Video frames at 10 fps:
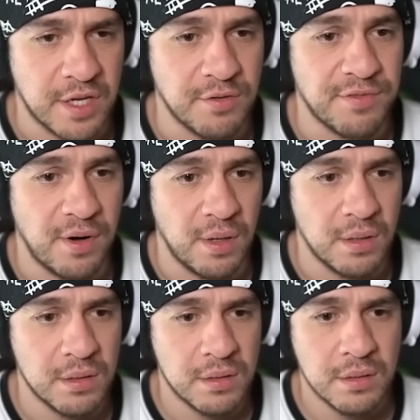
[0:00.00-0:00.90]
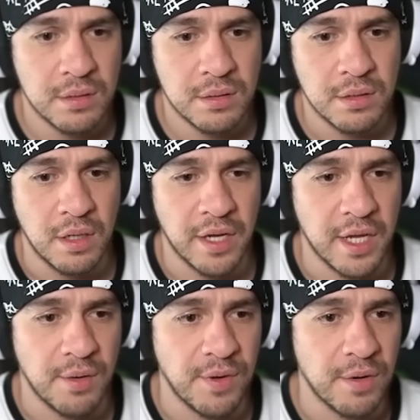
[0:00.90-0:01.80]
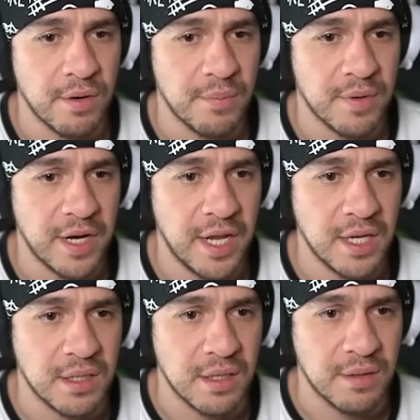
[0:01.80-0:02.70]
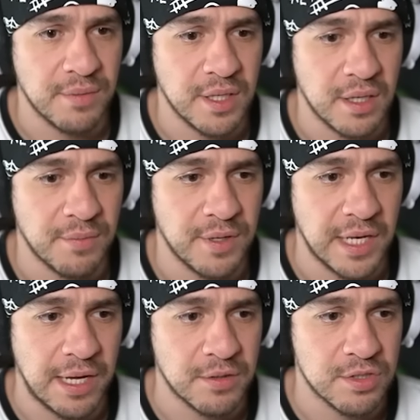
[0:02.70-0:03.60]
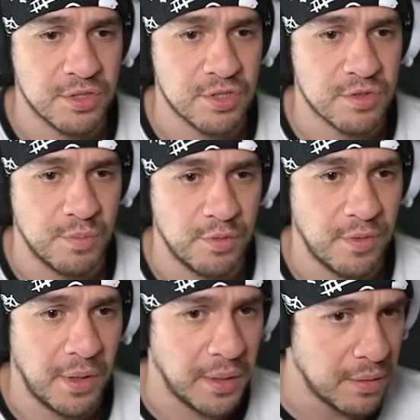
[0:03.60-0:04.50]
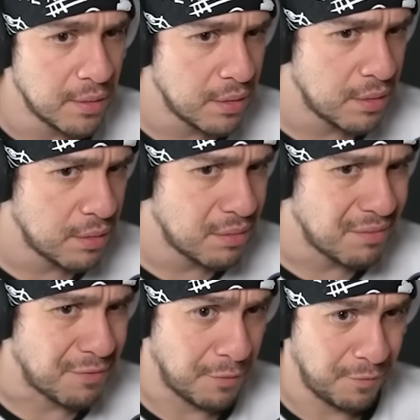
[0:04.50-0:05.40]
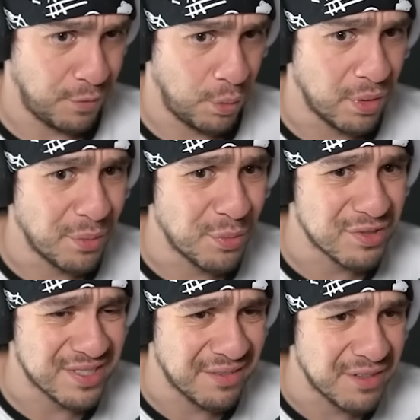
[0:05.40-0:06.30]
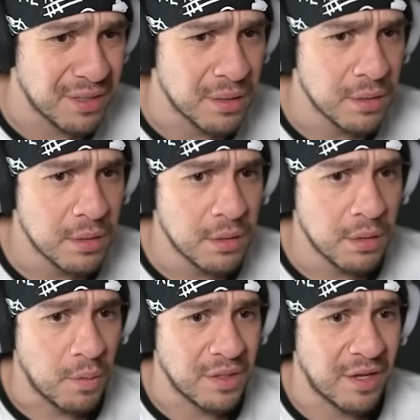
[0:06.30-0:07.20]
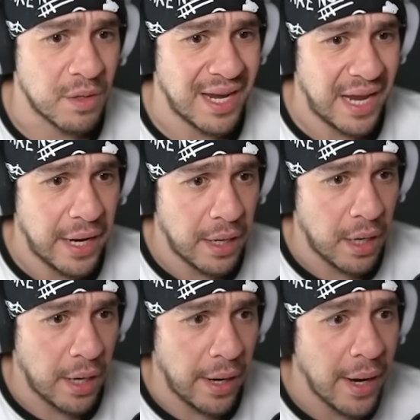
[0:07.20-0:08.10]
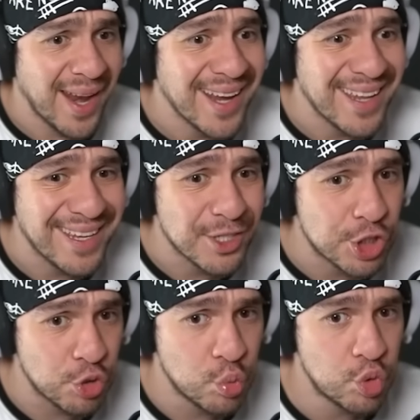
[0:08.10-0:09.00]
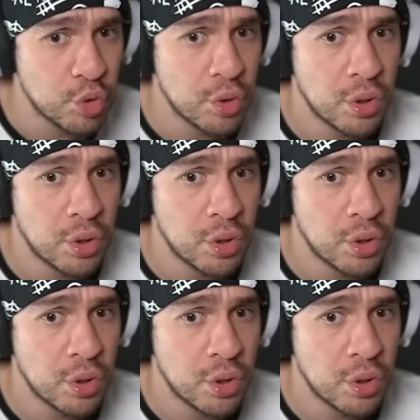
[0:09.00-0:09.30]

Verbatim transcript: how you fall. Okay, can we go to number 8? Are we allowed to just move on from floor number 7 without any issues